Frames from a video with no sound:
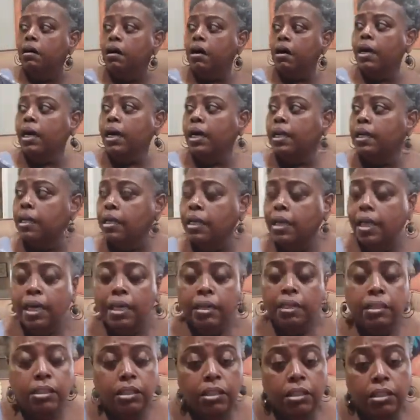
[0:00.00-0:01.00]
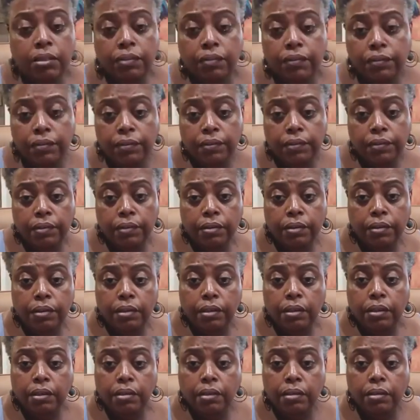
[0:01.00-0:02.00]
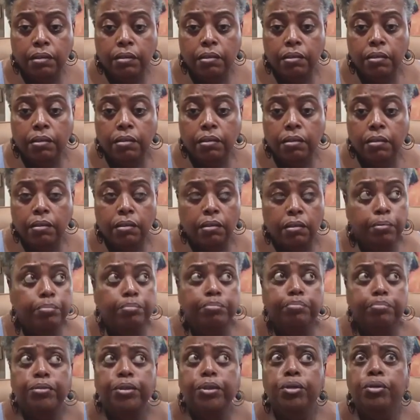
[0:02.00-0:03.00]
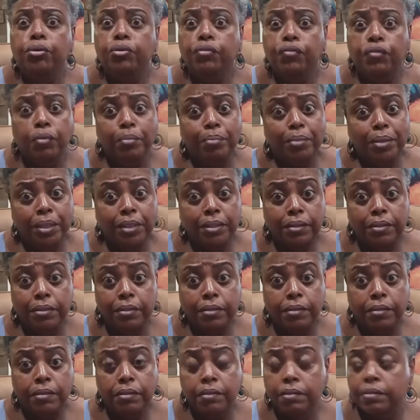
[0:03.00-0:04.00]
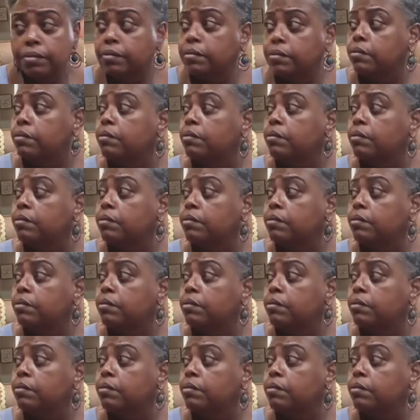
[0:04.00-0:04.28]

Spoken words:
I got a lot of stuff that beautiful pieces.